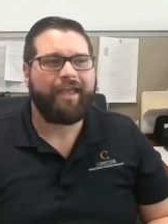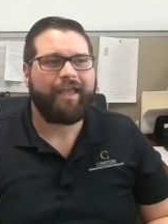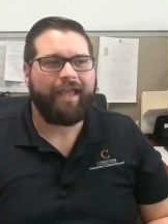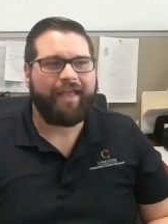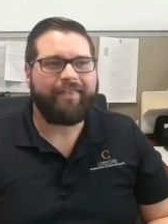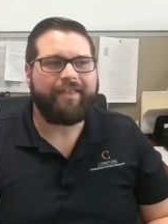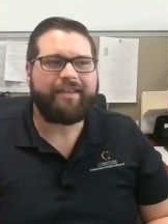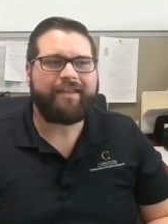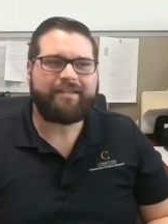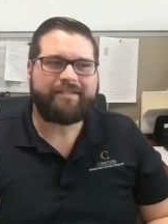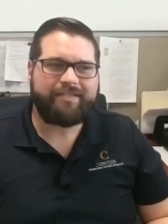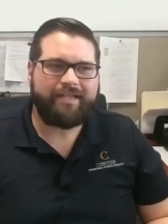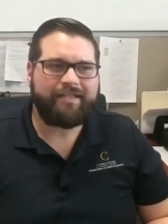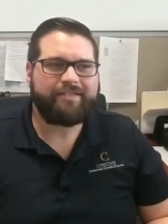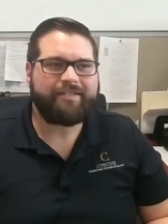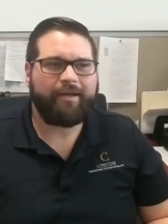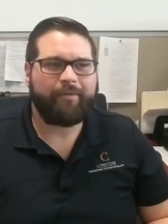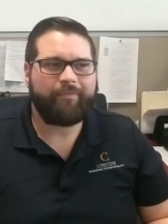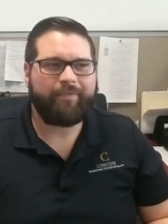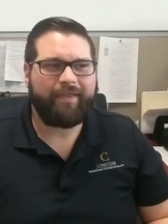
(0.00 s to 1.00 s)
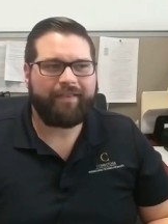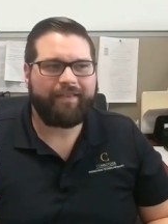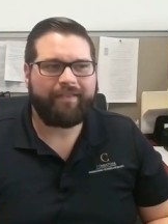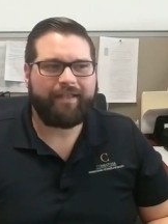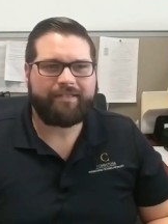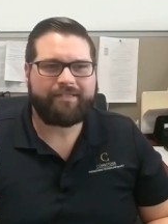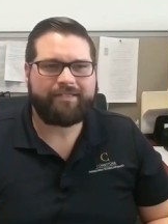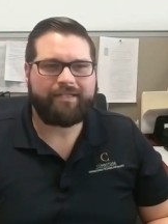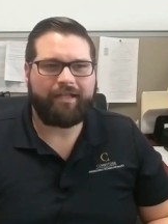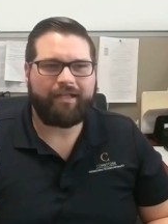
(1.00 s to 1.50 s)
And then he said something
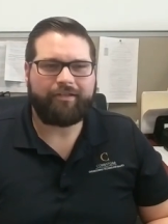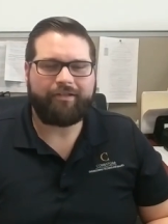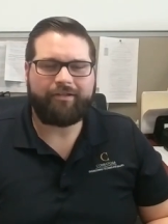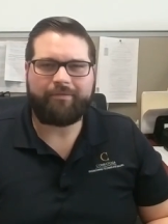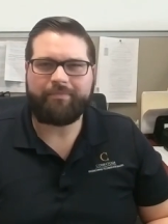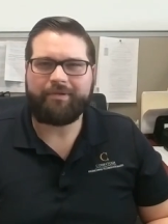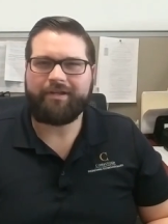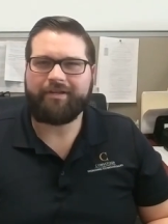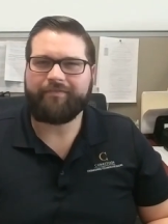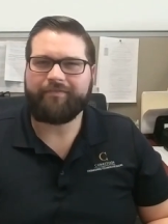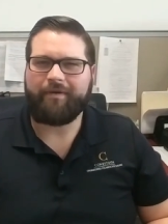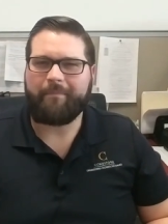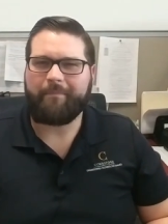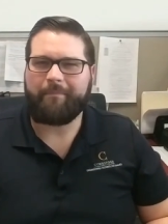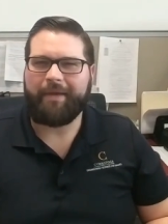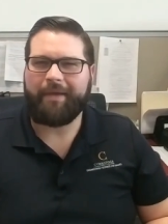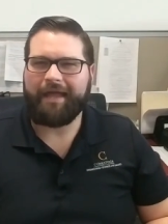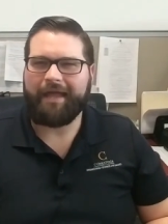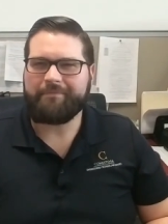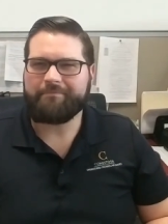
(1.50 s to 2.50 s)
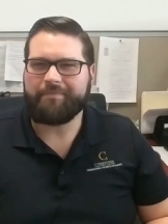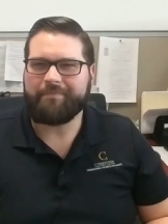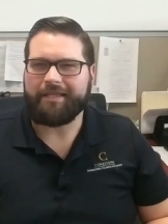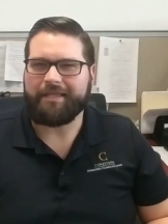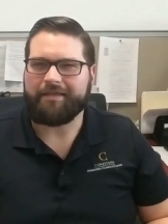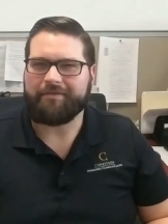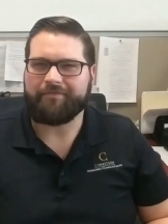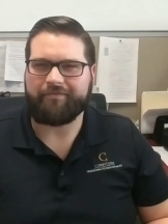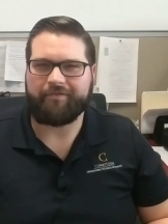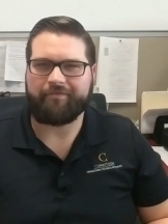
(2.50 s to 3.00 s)
that's a little bit of a pet
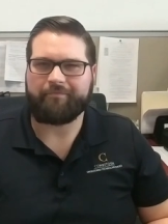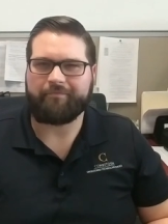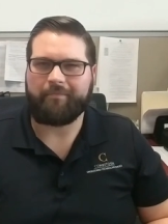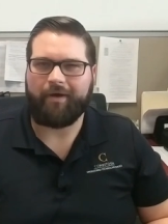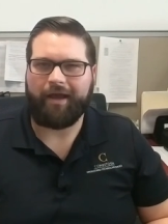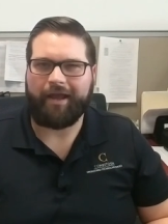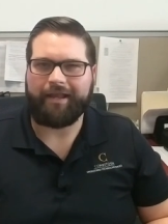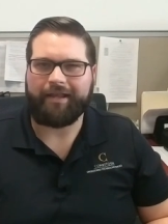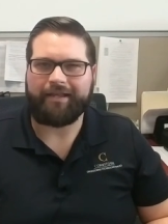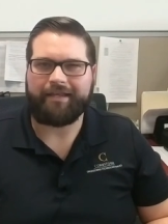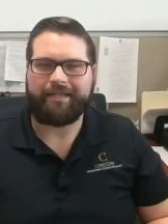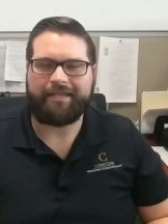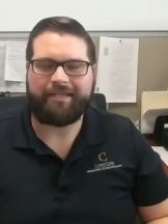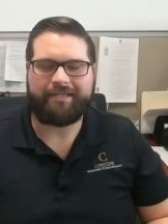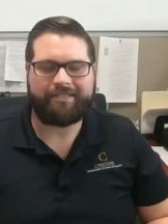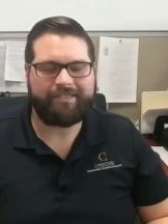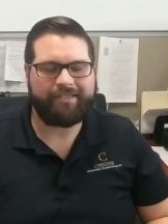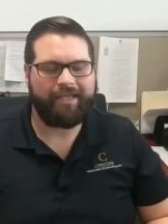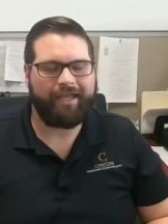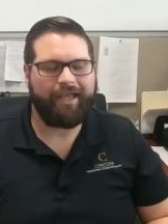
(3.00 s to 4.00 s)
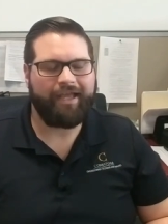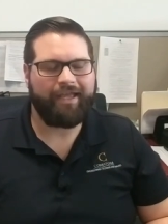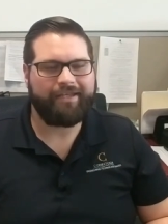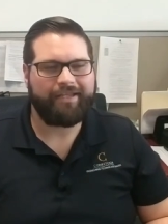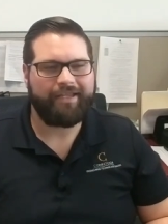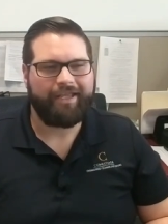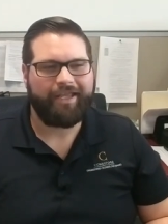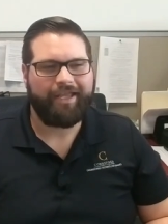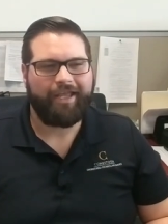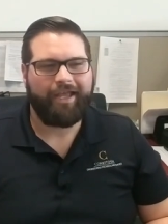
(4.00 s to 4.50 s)
peeve of mine. He
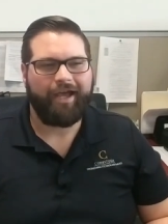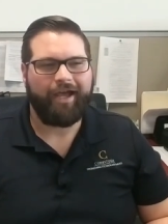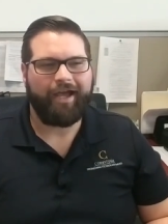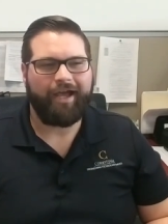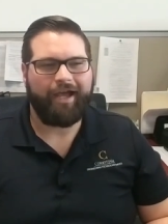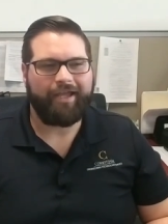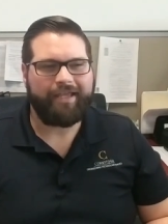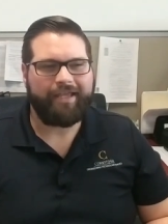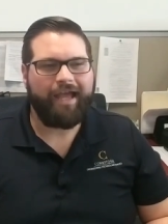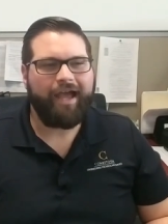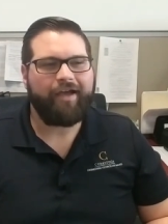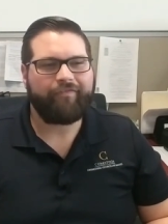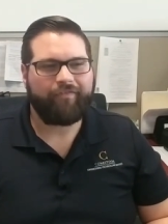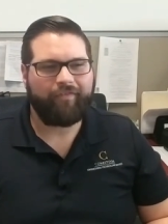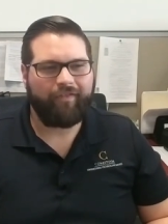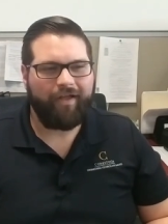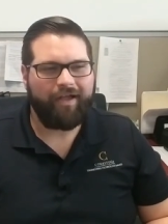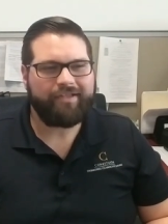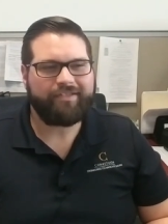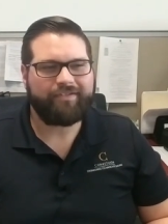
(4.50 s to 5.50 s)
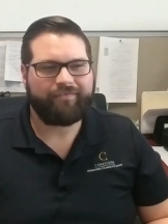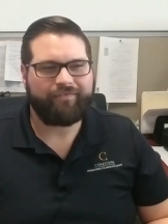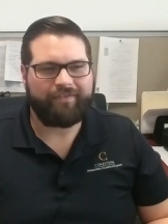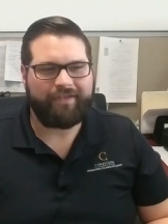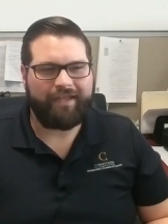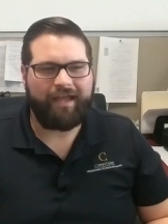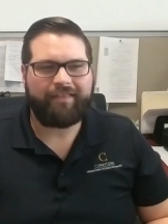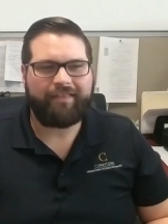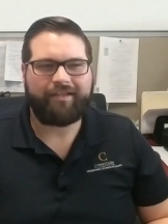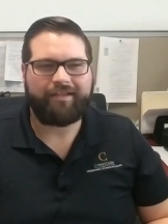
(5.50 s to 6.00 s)
said, yeah,
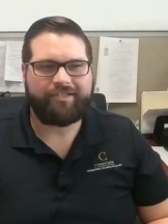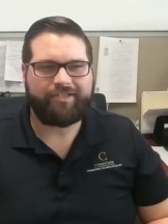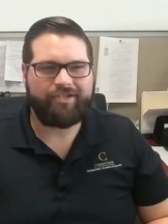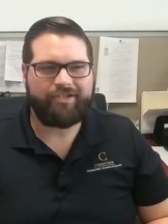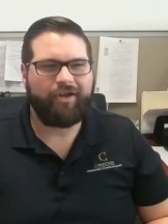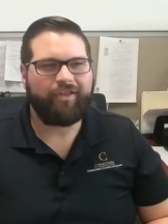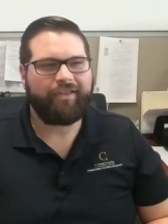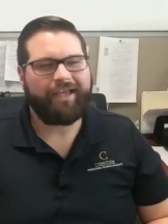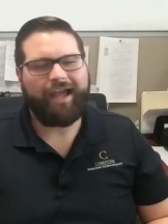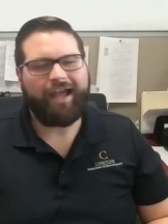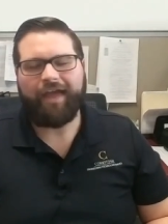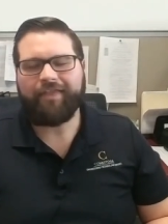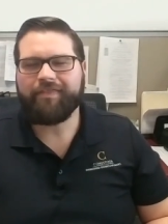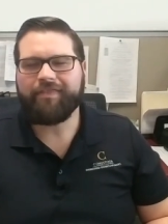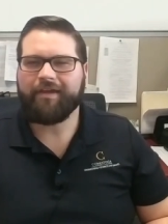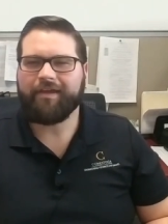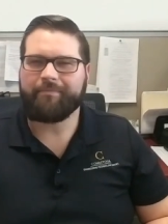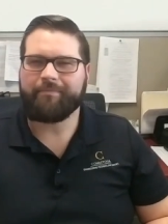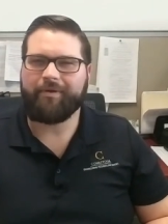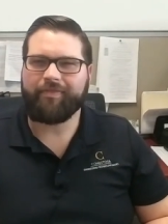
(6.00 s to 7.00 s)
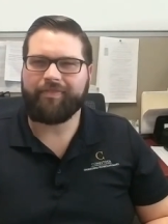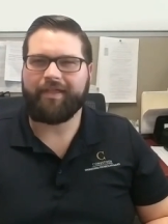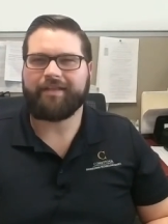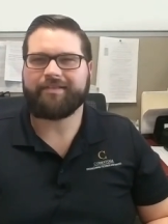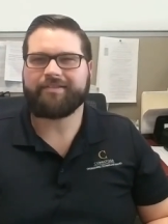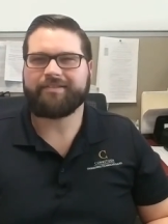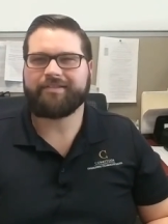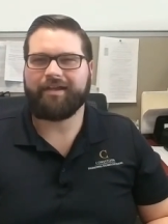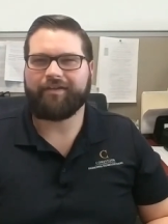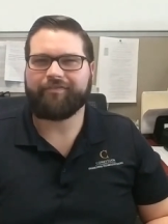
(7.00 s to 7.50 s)
philosophy, ethics, you know, like I think about
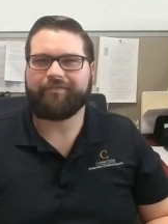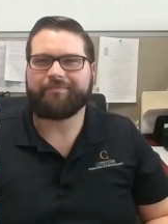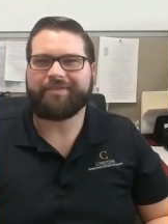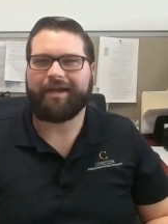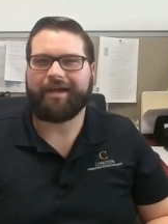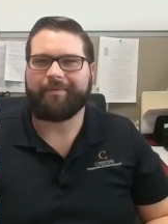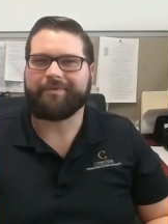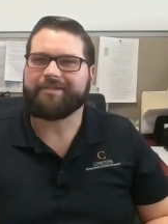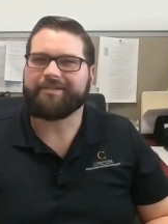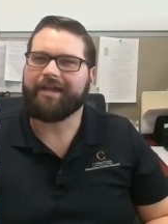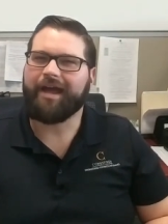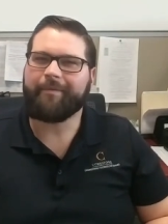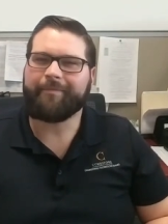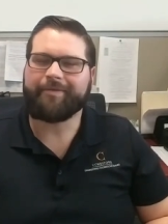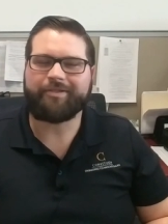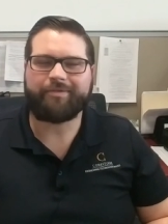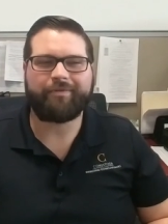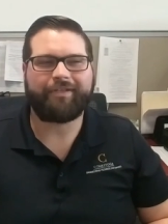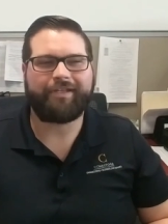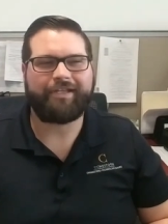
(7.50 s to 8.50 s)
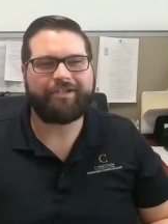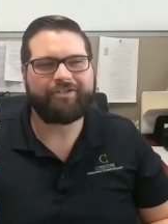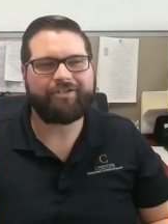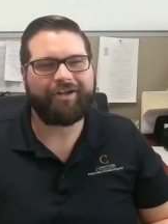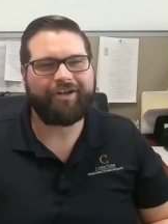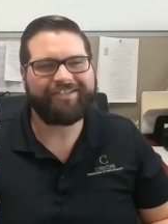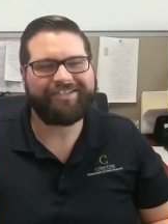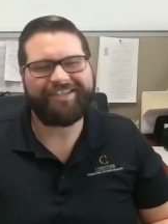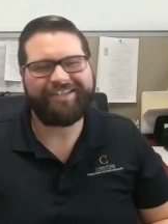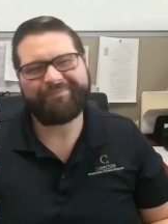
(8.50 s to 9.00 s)
that stuff from time to time. It's really
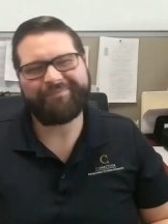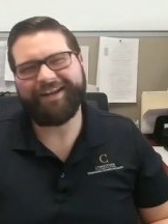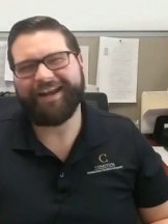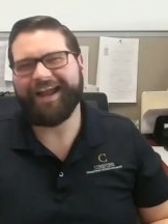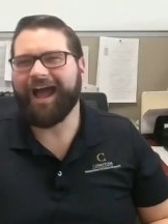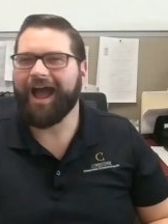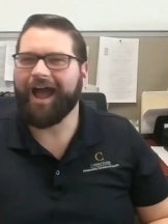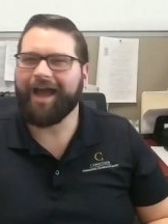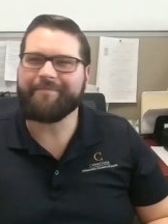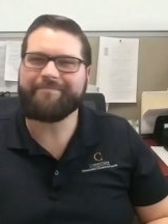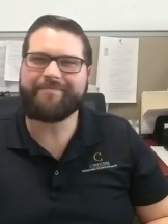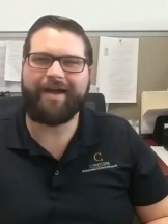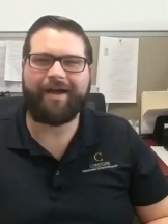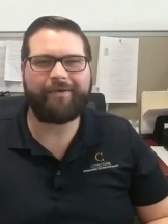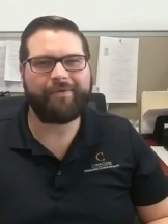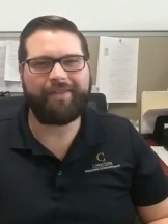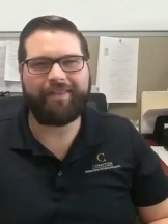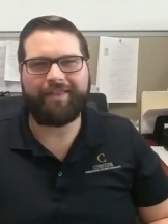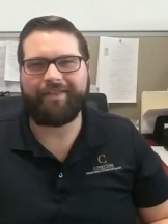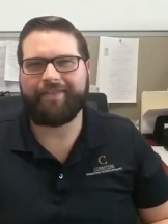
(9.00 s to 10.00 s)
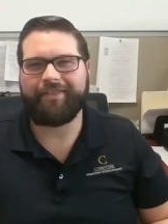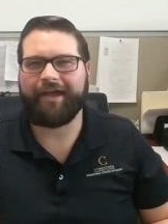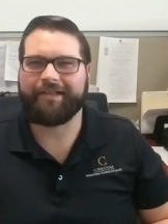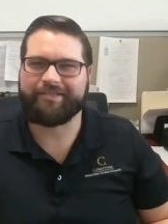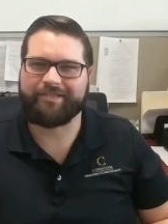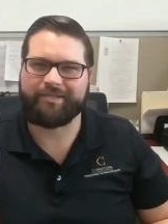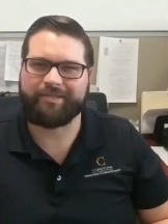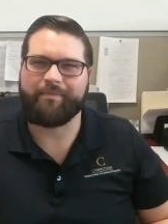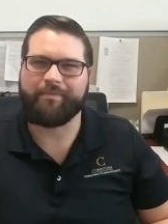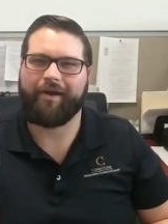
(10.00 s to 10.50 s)
interesting, but I'm not really
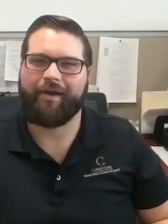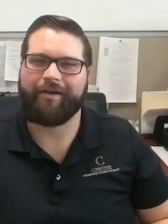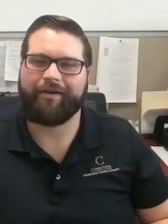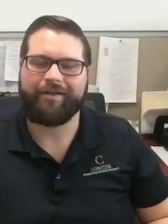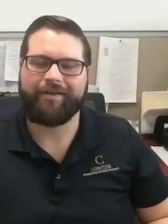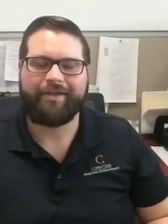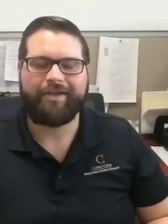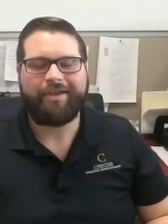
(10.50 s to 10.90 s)
that smart.